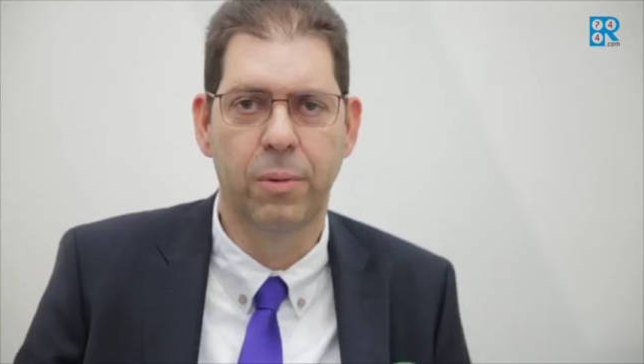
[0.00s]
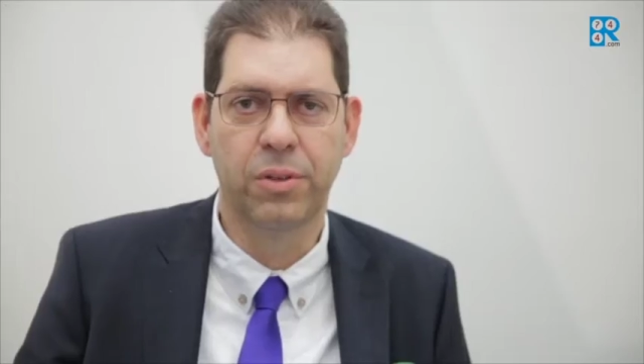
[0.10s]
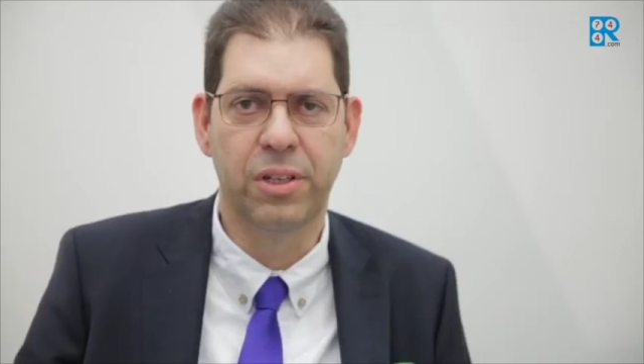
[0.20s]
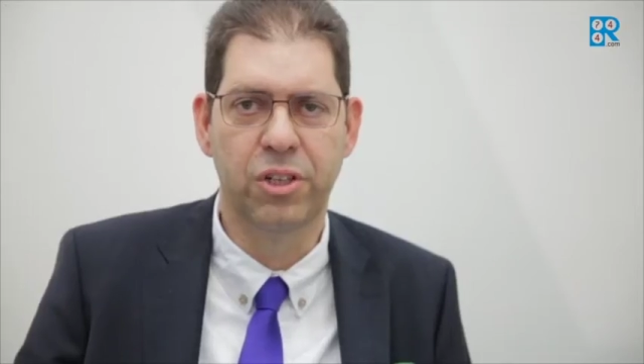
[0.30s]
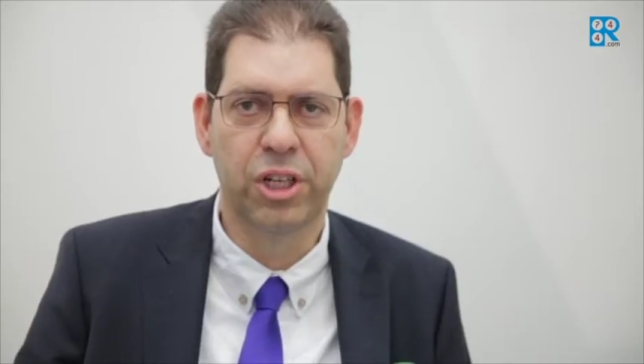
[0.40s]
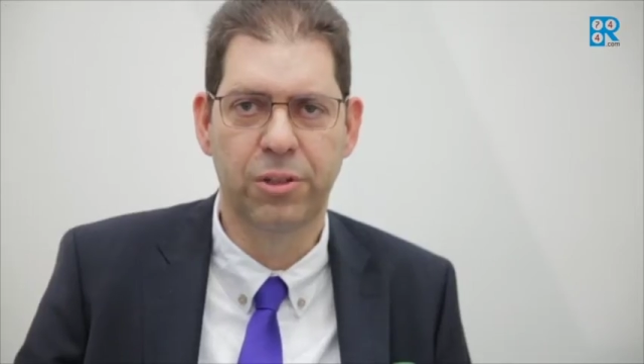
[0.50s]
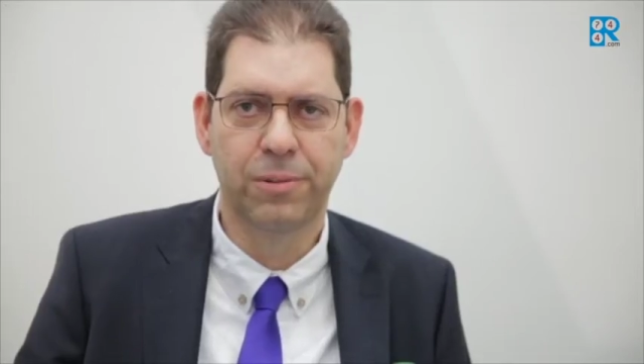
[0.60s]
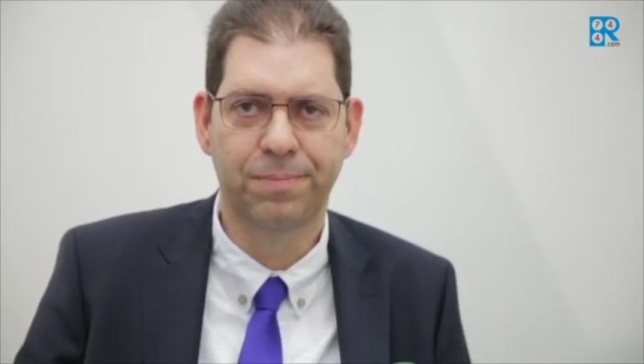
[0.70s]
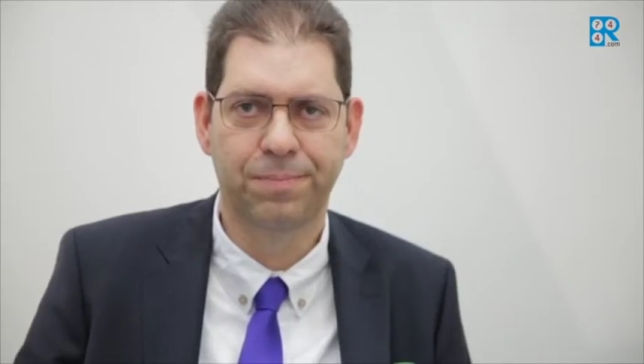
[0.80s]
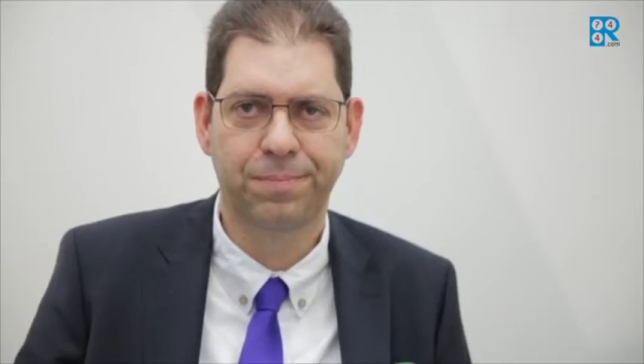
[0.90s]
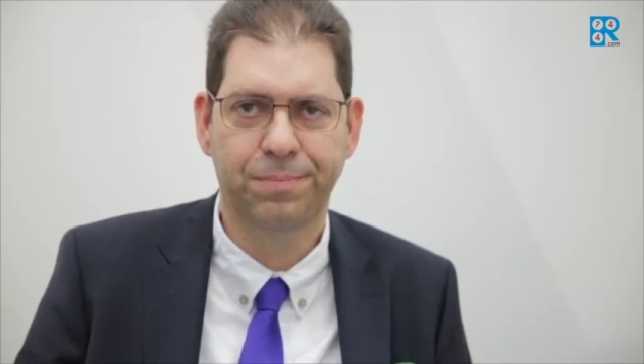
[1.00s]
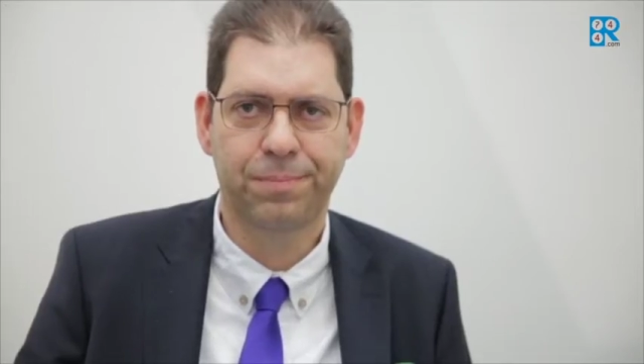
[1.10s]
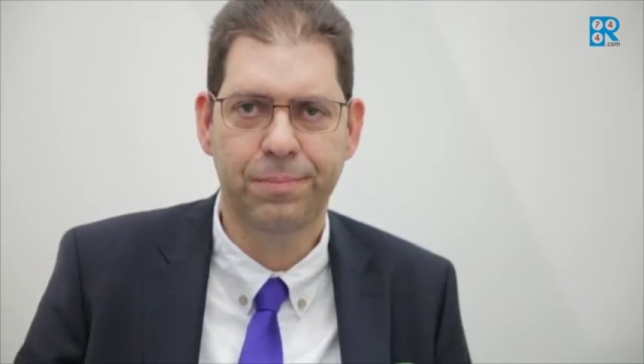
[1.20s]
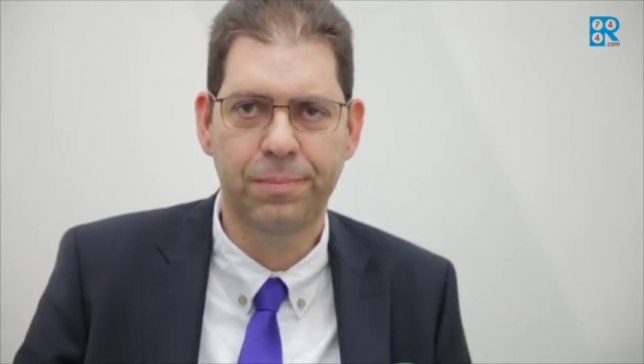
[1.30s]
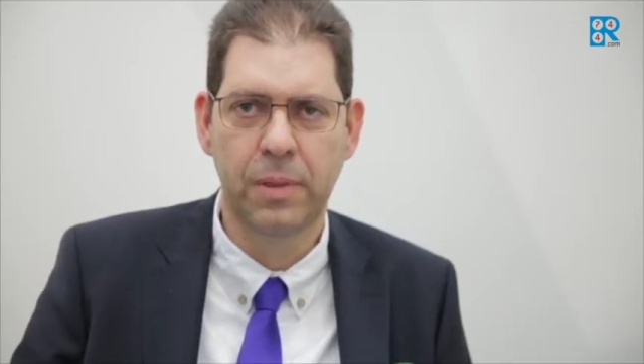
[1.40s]
with an ejector.
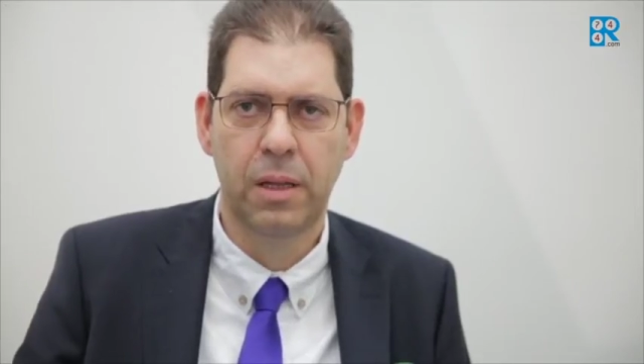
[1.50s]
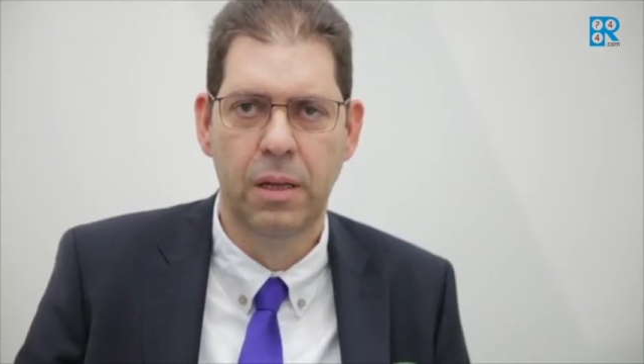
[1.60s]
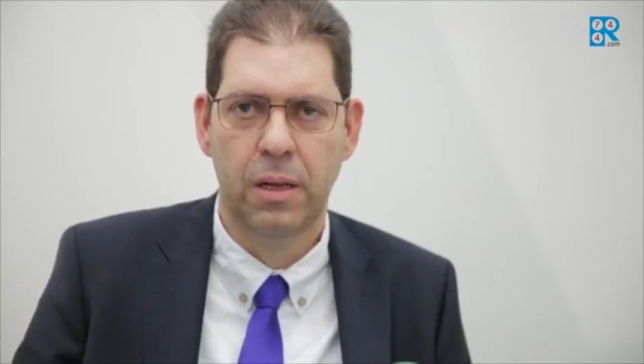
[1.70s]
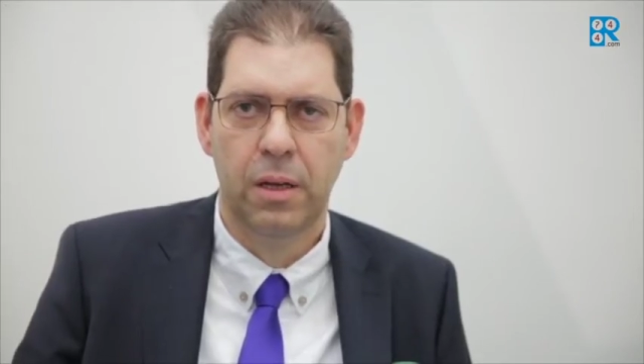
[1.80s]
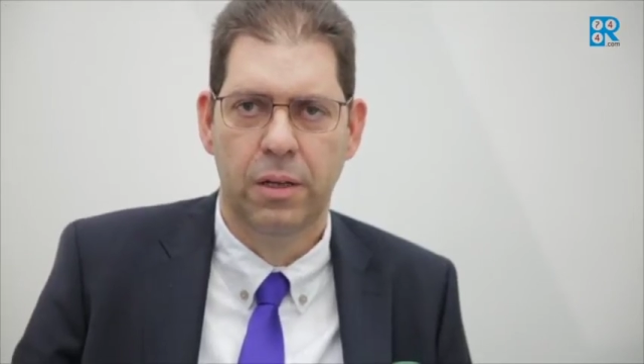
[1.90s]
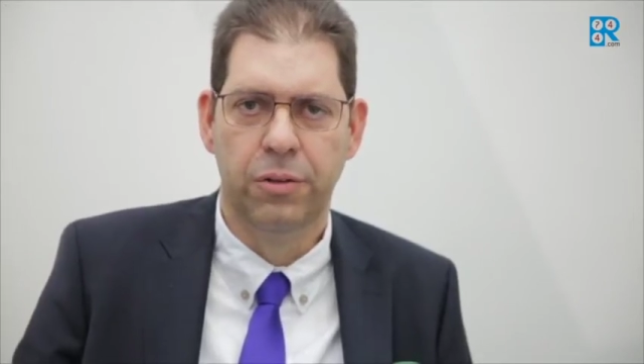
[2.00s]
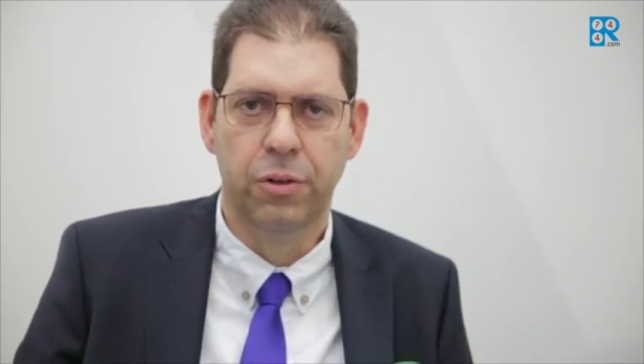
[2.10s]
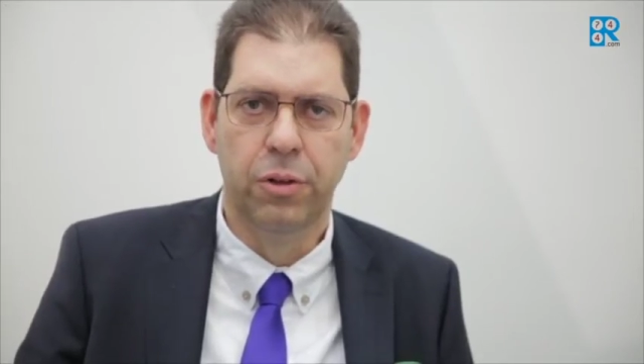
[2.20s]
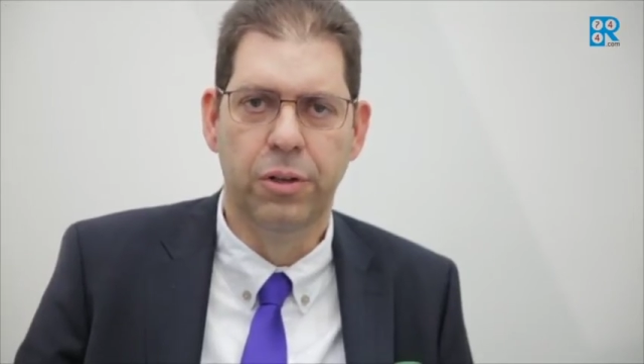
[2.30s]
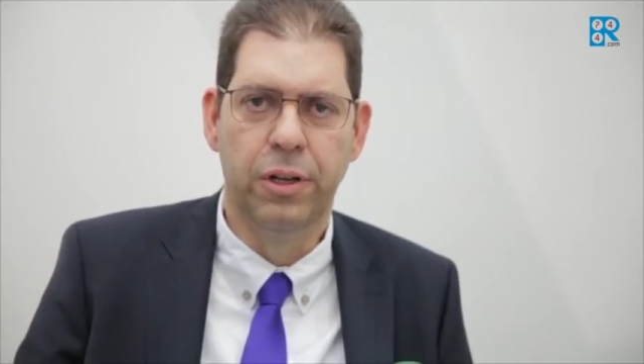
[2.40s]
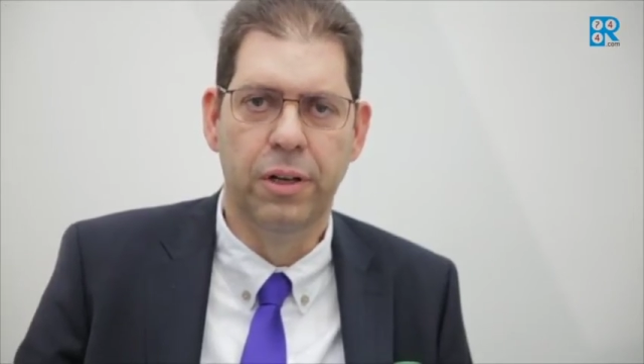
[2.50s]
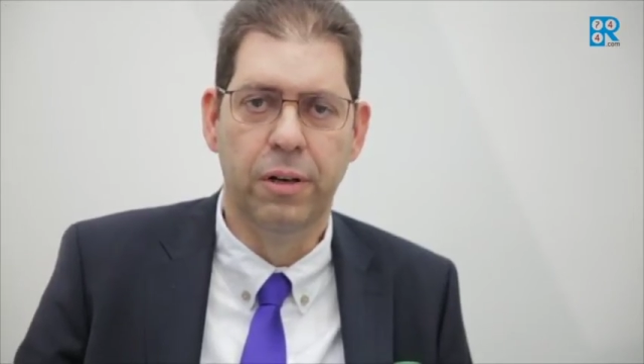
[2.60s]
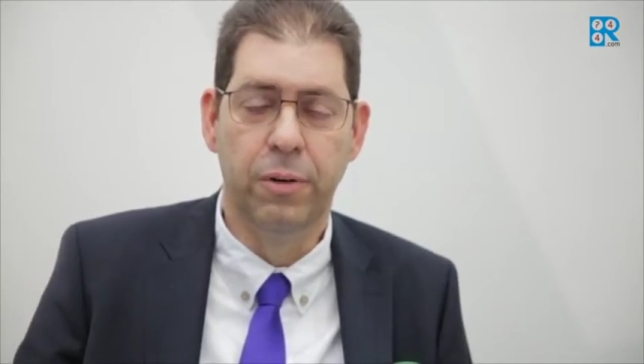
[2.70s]
So the